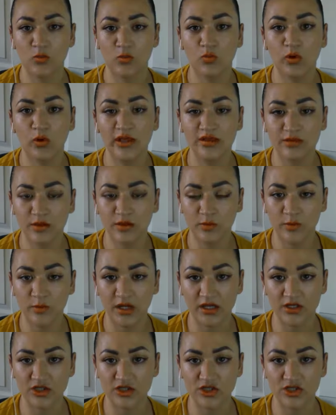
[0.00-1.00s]
with your
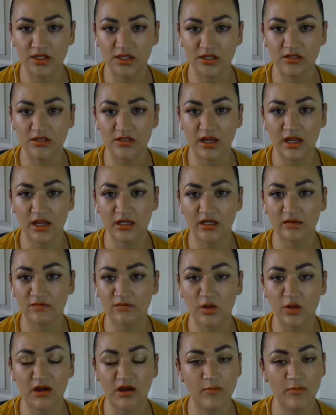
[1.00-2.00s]
patient. And if
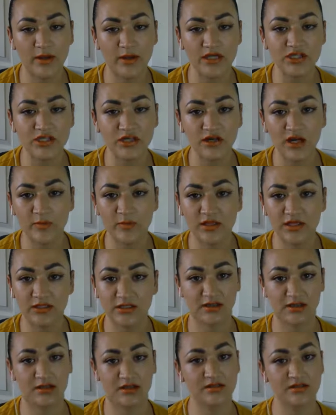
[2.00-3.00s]
you have a patient coming
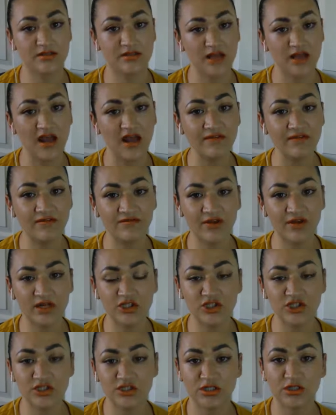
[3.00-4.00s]
in that has a staph
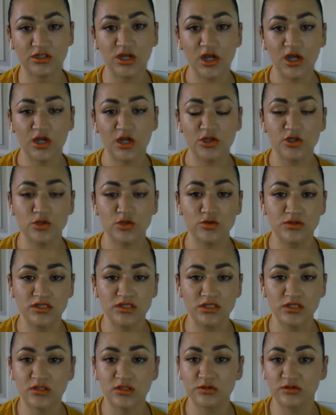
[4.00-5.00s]
infection, you
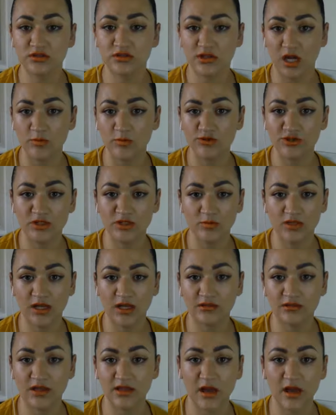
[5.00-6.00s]
need to stop treatment
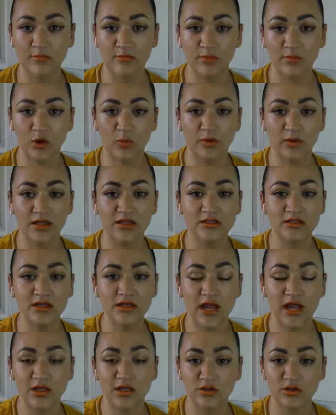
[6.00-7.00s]
at that moment,
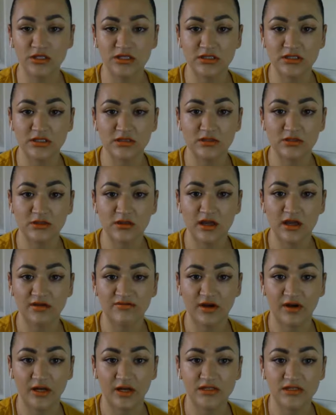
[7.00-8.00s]
and you need to
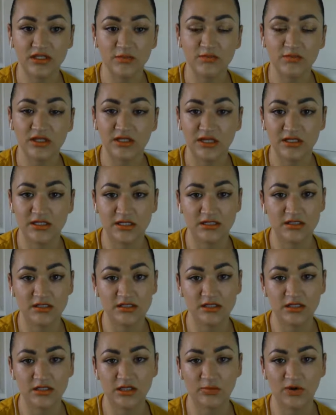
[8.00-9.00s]
advise them that they need to
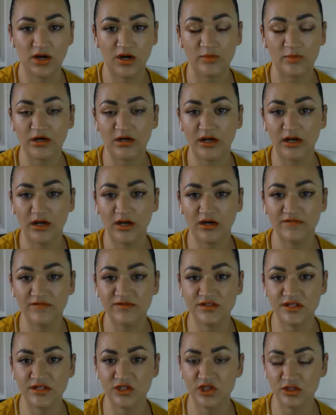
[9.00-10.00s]
see their primary care
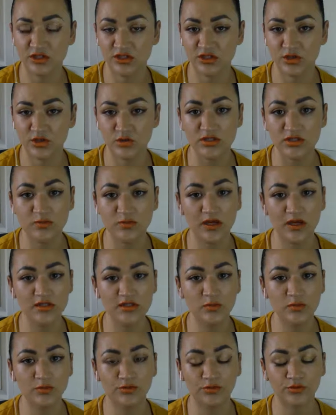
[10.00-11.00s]
physician as soon as
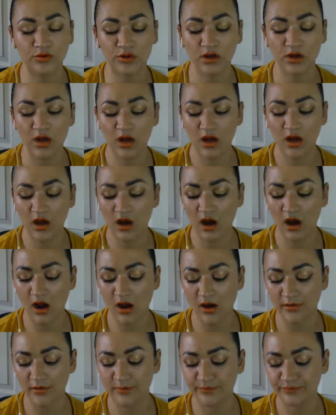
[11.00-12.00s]
possible.
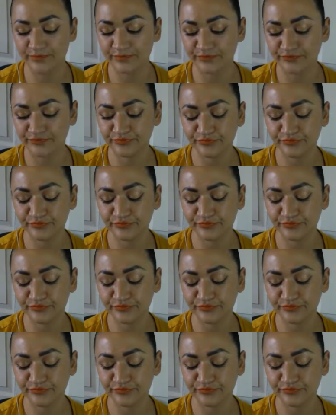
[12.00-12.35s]
And